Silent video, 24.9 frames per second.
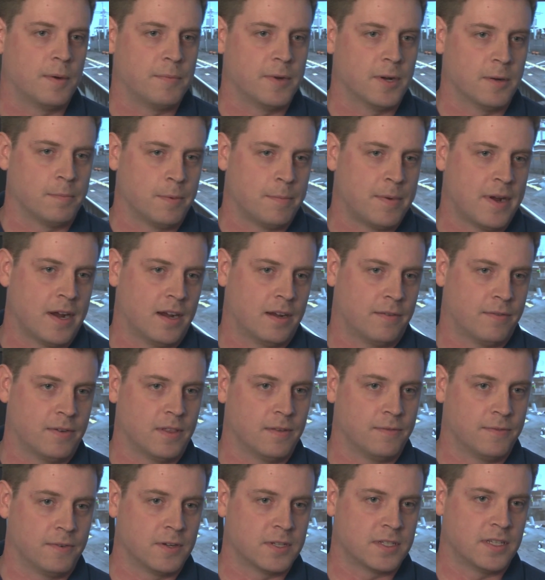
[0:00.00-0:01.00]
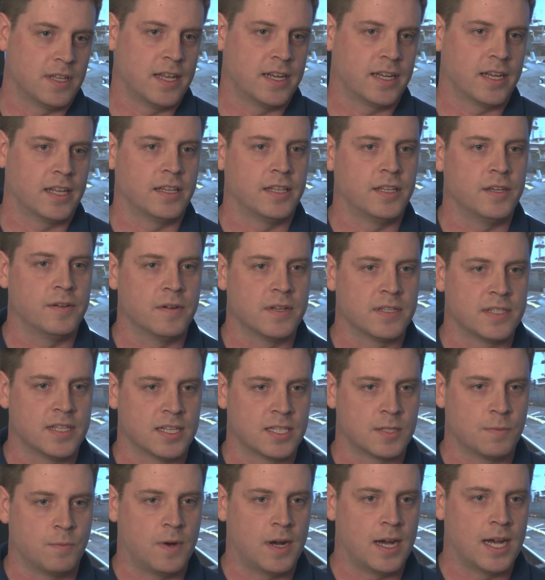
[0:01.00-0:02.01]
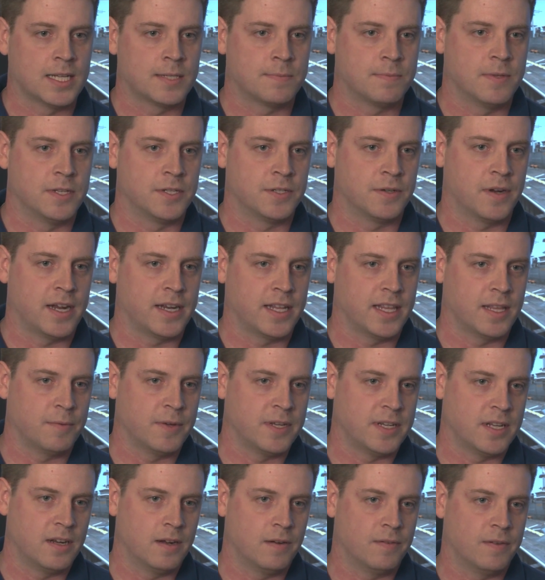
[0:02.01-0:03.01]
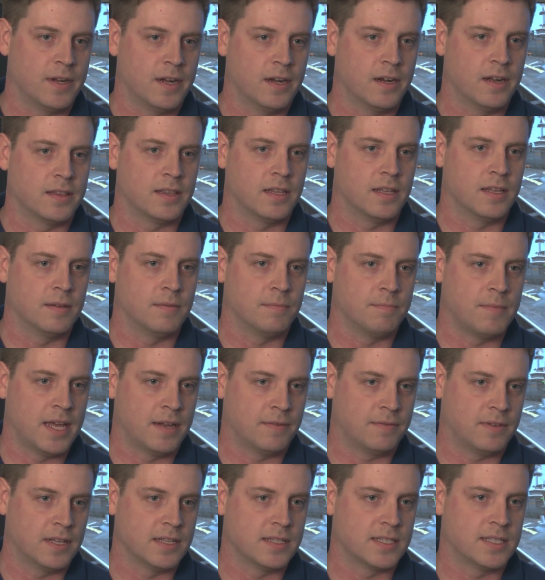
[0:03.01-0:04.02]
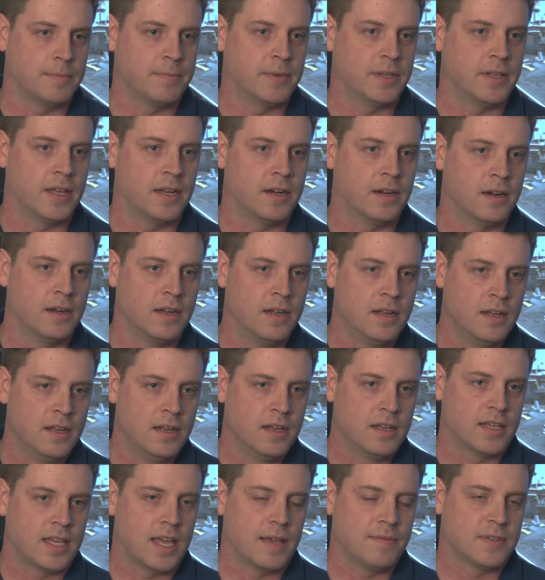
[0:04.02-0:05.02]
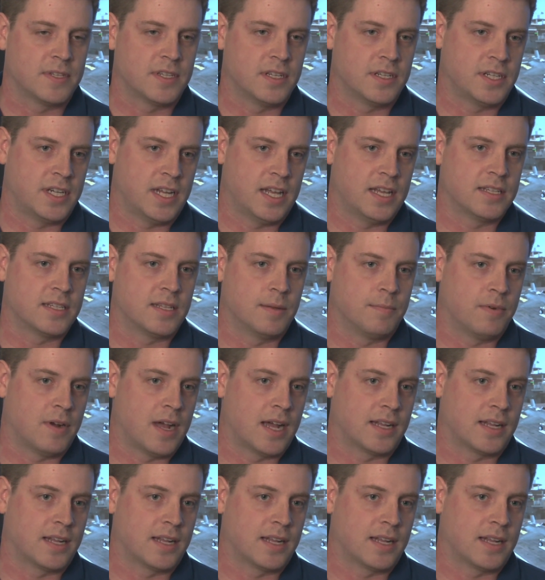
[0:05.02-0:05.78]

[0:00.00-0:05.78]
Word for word: When we were preparing for the first landing on the USS Wasp, the training that we did over here at the Manned Flight Simulator gave us a chance to